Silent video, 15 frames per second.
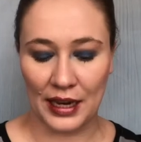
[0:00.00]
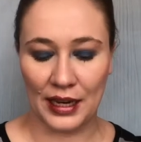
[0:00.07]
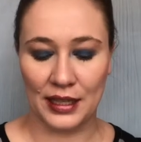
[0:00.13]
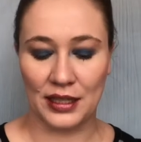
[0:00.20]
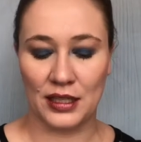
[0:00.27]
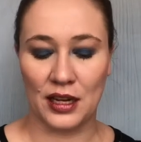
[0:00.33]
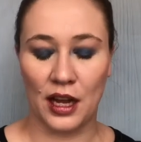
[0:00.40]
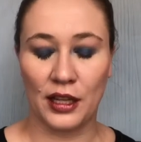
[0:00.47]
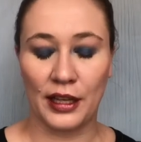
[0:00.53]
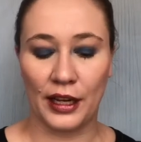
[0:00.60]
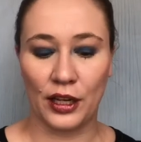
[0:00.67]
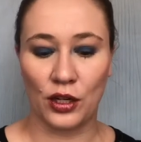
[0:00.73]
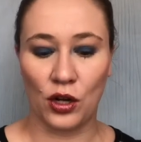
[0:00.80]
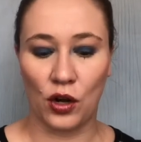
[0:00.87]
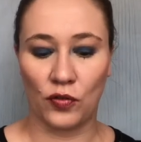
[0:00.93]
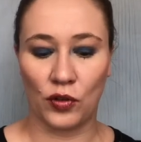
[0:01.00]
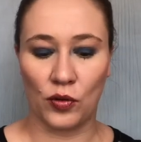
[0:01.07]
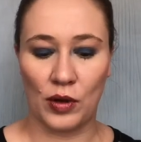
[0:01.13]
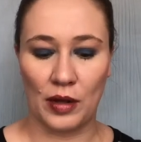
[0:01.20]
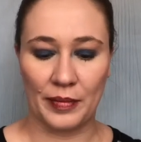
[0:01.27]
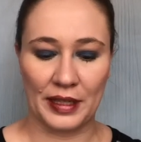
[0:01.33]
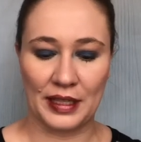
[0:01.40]
It's not like an
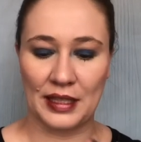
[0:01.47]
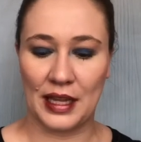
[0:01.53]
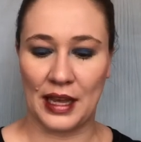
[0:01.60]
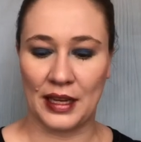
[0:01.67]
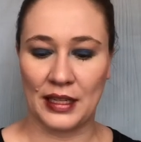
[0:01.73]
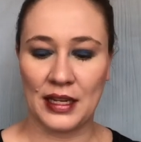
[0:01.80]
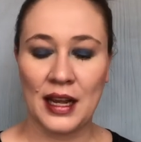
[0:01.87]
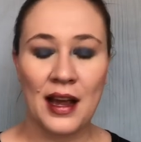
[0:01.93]
overwhelming scent.